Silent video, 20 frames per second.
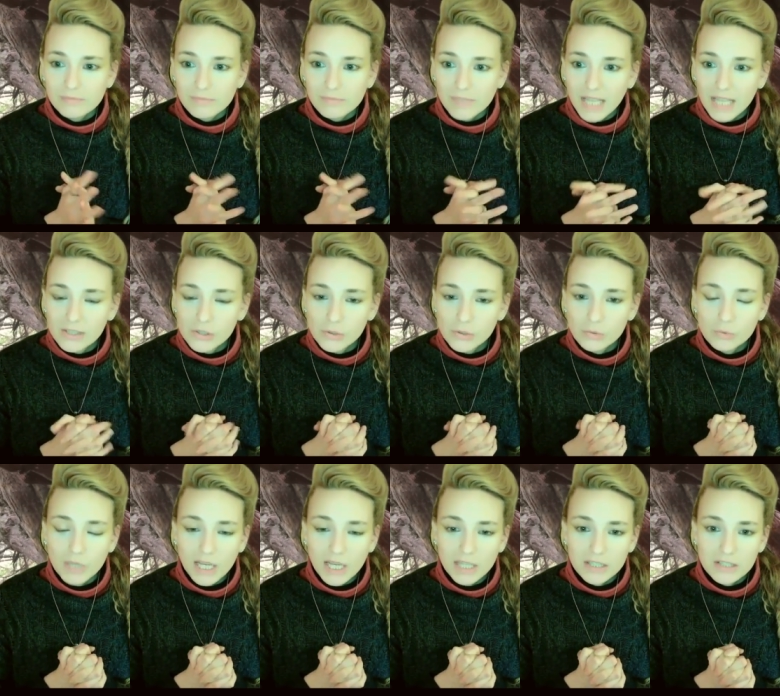as
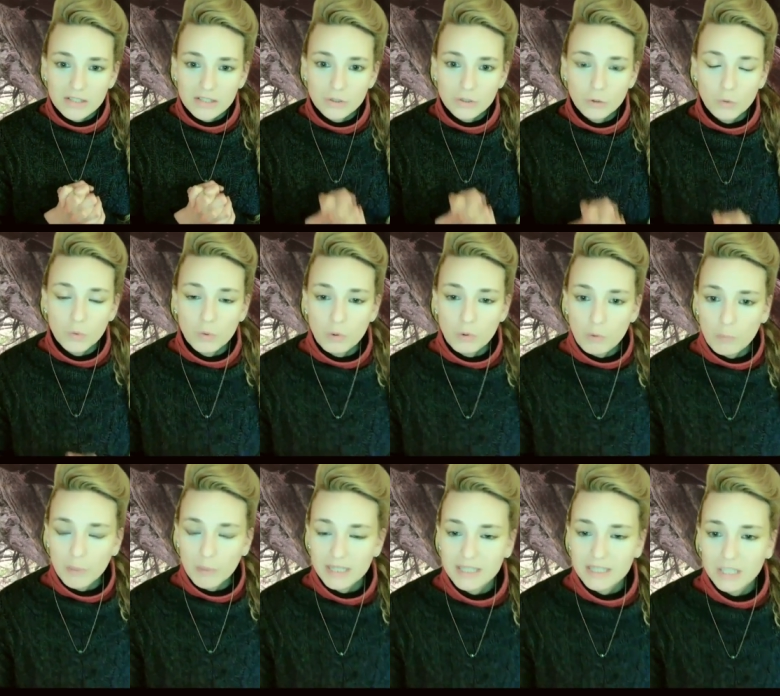soon as the
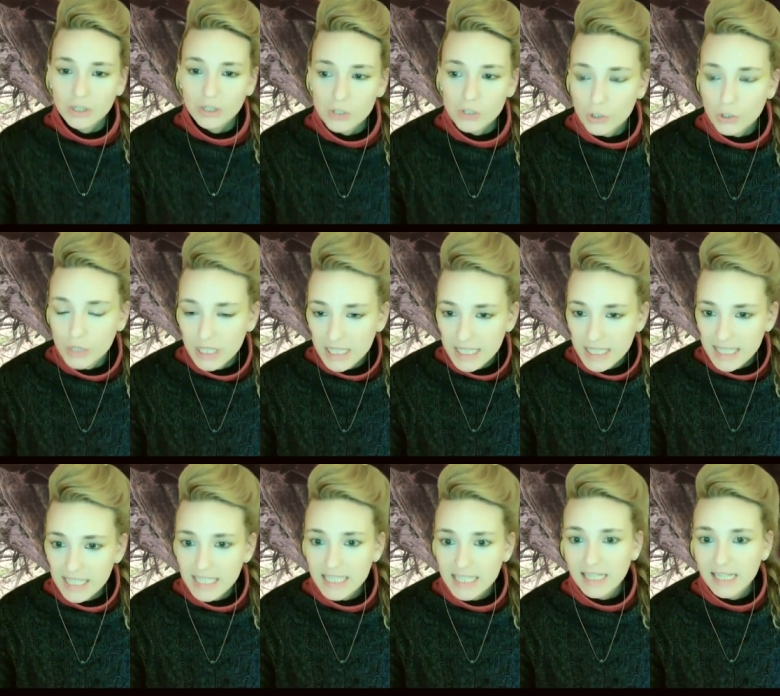group is
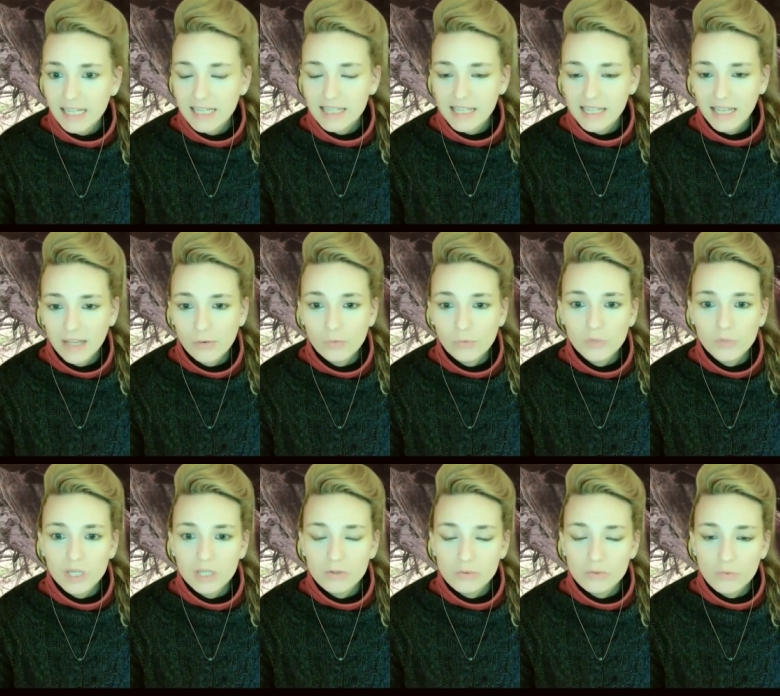consolidated, and
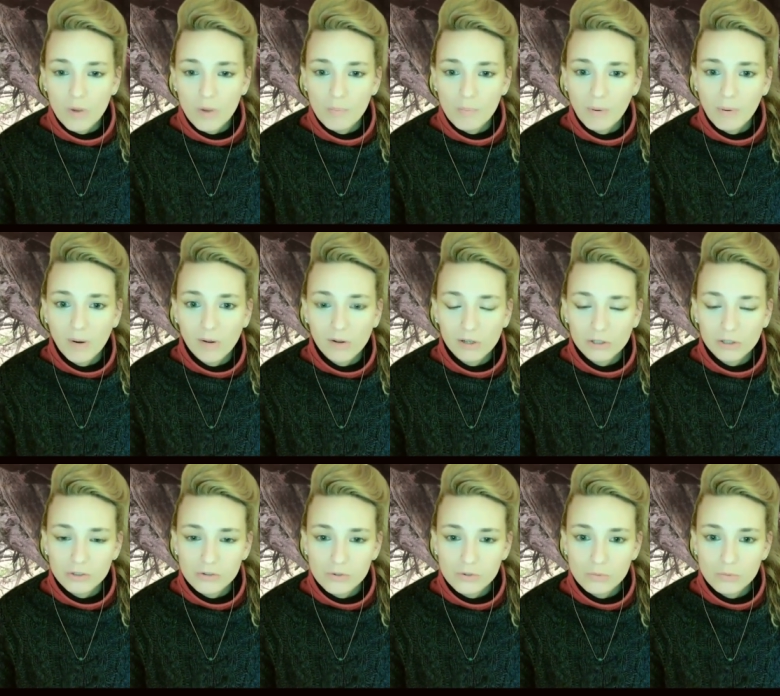we do a poll
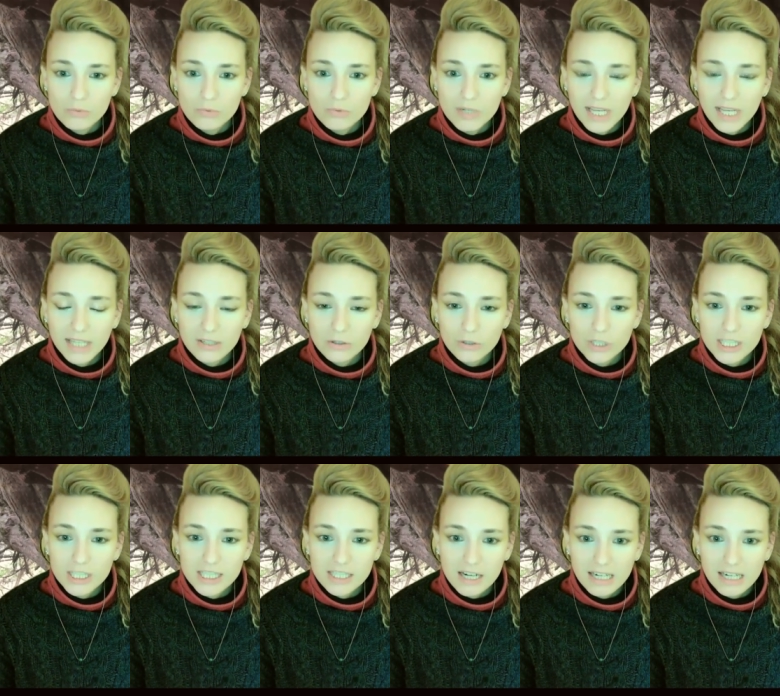to get our
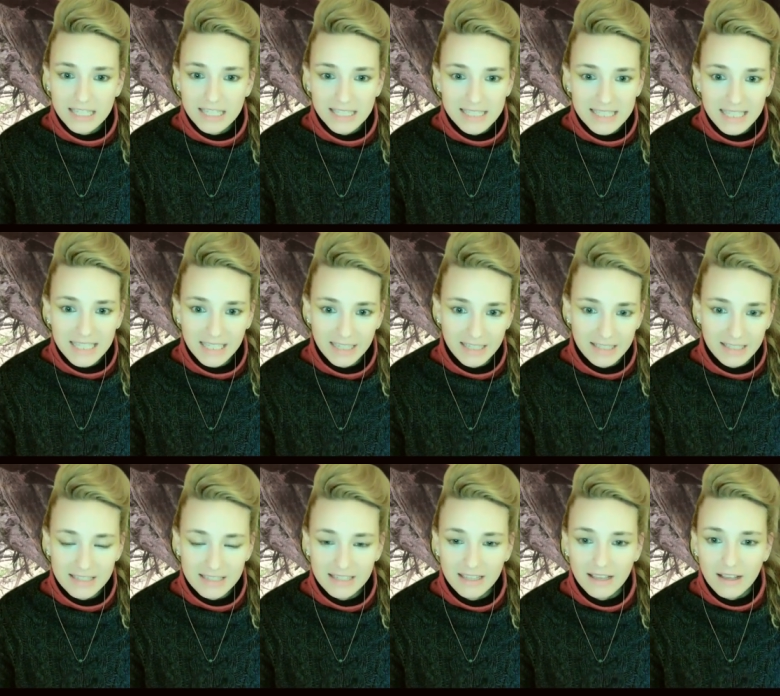starting
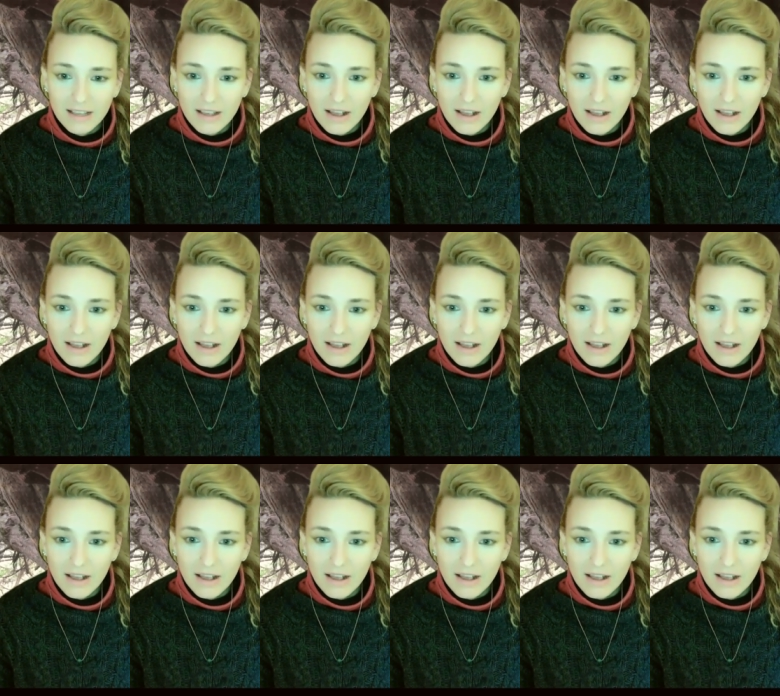date.